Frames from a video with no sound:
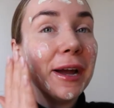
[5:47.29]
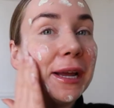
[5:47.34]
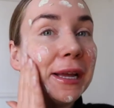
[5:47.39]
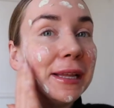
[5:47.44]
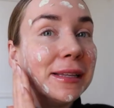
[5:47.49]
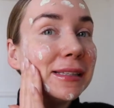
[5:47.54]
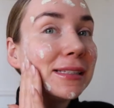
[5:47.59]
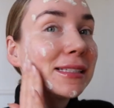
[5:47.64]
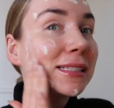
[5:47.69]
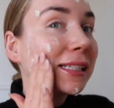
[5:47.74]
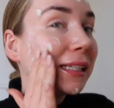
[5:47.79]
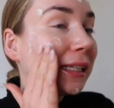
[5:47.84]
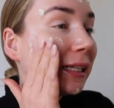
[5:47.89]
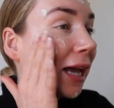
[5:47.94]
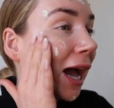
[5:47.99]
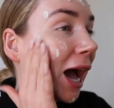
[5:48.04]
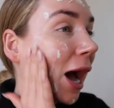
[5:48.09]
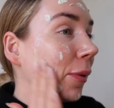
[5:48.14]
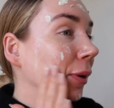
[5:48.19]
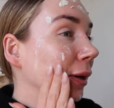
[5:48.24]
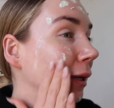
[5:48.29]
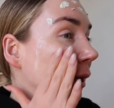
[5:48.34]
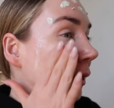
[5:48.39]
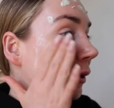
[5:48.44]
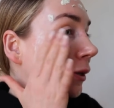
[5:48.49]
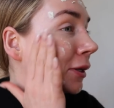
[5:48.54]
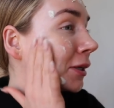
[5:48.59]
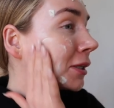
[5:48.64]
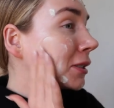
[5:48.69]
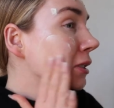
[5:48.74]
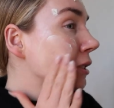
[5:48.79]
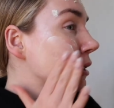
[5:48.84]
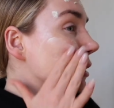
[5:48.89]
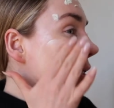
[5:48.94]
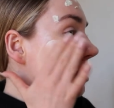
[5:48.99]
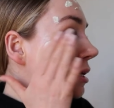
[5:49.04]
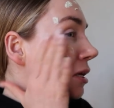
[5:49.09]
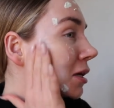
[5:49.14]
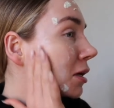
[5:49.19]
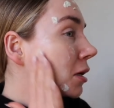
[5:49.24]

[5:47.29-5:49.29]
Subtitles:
and see how it looks.